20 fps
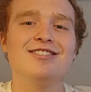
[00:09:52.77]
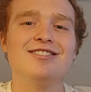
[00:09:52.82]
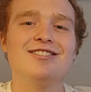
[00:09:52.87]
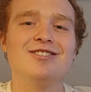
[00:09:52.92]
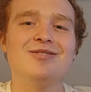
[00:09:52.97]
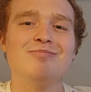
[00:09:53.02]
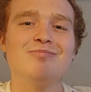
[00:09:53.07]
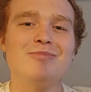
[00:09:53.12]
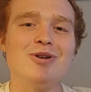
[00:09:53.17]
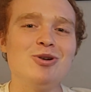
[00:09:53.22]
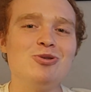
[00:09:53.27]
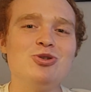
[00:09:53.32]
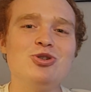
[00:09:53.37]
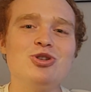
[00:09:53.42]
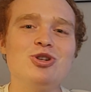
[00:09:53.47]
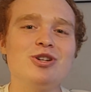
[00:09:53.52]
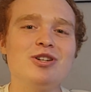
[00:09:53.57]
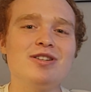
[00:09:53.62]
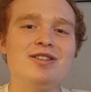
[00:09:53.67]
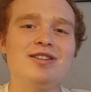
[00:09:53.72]

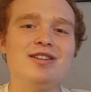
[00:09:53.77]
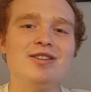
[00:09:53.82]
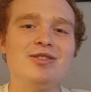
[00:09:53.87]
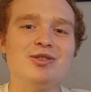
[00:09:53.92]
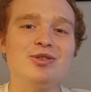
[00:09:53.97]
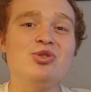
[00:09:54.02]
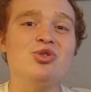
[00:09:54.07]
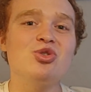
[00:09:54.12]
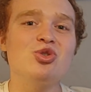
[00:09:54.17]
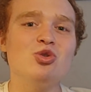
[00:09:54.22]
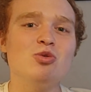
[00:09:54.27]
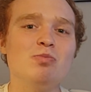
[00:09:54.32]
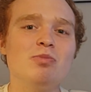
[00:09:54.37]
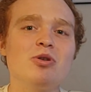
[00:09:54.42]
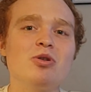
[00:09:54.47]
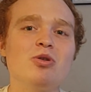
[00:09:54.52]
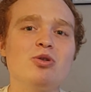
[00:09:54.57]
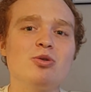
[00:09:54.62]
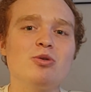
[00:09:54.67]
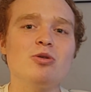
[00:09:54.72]
Motion in the
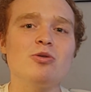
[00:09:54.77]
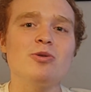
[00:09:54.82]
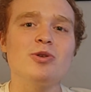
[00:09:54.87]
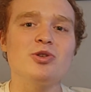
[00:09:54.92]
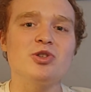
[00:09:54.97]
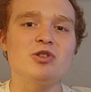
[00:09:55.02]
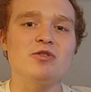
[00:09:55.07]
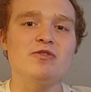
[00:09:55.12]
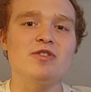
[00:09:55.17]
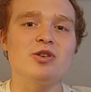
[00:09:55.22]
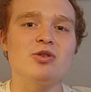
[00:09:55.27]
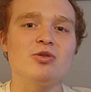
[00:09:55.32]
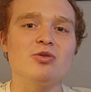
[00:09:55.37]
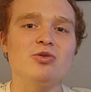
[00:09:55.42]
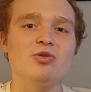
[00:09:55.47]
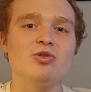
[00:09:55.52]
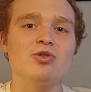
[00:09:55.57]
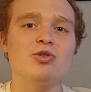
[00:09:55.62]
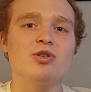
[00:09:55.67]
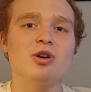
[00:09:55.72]
superlunary
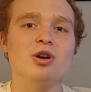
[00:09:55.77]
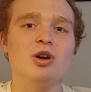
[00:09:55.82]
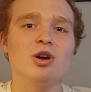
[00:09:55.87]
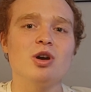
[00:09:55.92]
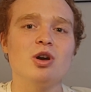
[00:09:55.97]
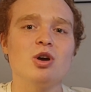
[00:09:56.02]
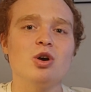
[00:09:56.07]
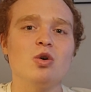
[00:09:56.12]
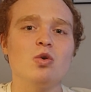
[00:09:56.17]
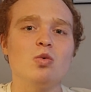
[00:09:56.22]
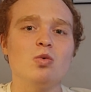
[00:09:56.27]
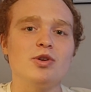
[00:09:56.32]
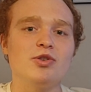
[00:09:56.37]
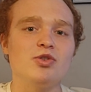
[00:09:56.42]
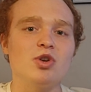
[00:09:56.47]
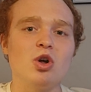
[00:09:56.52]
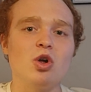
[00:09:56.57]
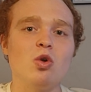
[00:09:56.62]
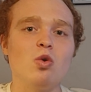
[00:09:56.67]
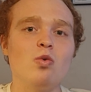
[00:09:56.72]
spheres was
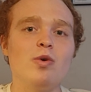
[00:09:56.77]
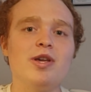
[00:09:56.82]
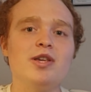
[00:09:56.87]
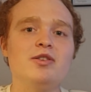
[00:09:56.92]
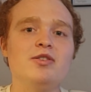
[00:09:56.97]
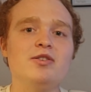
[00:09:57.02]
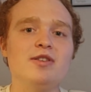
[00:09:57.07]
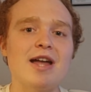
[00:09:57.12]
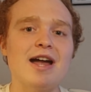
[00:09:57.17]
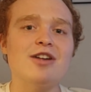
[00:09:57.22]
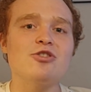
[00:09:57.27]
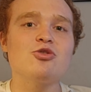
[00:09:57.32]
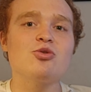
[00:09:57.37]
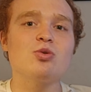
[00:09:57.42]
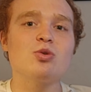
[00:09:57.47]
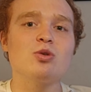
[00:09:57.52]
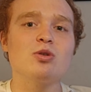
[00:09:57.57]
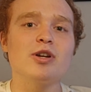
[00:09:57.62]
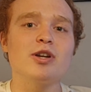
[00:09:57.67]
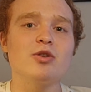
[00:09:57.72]
always natural
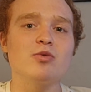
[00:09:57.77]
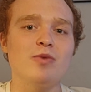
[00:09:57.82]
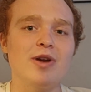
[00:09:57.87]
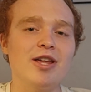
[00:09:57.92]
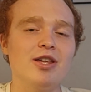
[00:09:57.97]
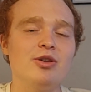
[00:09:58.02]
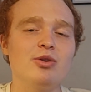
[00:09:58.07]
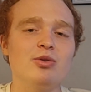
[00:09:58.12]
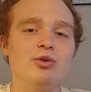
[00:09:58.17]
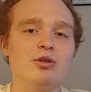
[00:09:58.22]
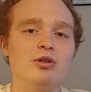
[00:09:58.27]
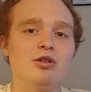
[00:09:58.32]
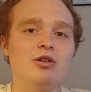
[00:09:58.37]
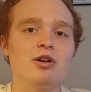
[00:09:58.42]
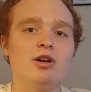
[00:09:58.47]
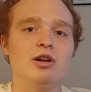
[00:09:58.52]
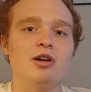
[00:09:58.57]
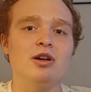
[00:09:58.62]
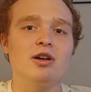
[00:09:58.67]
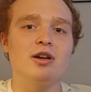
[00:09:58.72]
and regular,
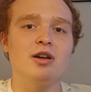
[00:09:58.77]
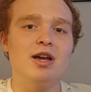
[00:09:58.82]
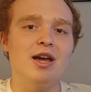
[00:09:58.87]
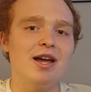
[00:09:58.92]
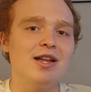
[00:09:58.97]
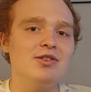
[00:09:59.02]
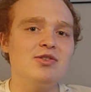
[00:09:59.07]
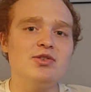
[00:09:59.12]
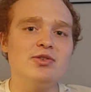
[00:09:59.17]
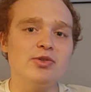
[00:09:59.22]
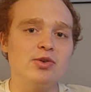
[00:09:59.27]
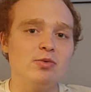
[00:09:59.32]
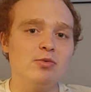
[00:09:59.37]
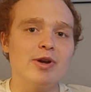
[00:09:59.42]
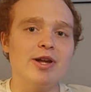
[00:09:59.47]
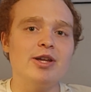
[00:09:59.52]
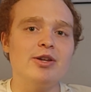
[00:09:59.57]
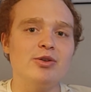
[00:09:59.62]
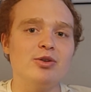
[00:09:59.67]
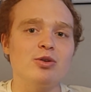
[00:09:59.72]
hence the
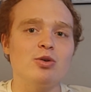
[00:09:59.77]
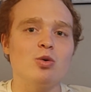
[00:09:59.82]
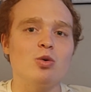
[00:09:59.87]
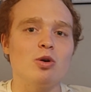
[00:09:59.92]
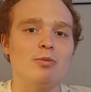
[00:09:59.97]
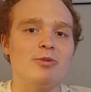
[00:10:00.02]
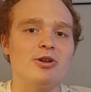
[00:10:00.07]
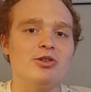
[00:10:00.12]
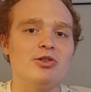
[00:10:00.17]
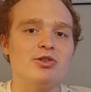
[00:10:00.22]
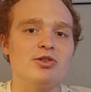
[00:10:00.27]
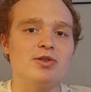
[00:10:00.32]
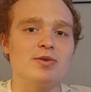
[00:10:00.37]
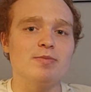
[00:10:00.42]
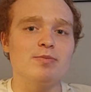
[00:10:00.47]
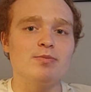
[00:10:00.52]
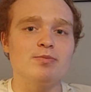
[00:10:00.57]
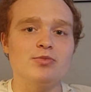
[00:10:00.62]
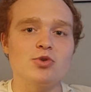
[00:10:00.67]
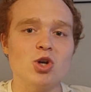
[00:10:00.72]
regular orbits.
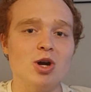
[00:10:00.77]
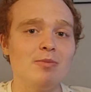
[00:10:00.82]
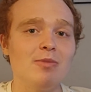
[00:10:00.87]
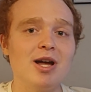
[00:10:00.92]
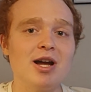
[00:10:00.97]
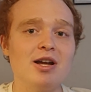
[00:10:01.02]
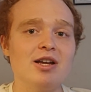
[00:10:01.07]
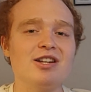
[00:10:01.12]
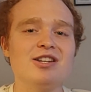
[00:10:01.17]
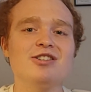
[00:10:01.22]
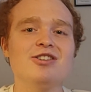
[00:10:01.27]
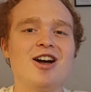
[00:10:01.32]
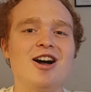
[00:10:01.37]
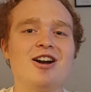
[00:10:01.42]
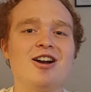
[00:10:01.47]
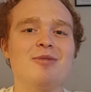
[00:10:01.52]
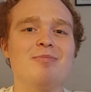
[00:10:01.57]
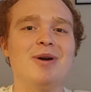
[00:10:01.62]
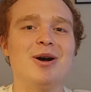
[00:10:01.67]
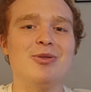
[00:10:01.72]
So I'm not going to talk
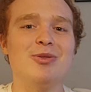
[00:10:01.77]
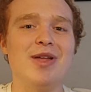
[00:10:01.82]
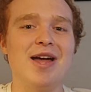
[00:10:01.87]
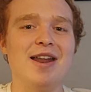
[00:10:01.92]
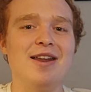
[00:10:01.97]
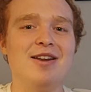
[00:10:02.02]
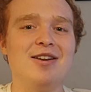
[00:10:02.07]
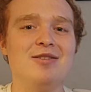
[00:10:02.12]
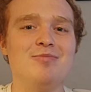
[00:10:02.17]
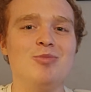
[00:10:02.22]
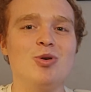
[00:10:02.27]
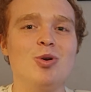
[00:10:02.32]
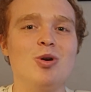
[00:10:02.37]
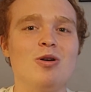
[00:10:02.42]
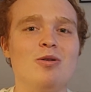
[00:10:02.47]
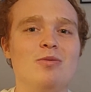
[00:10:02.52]
about that anymore.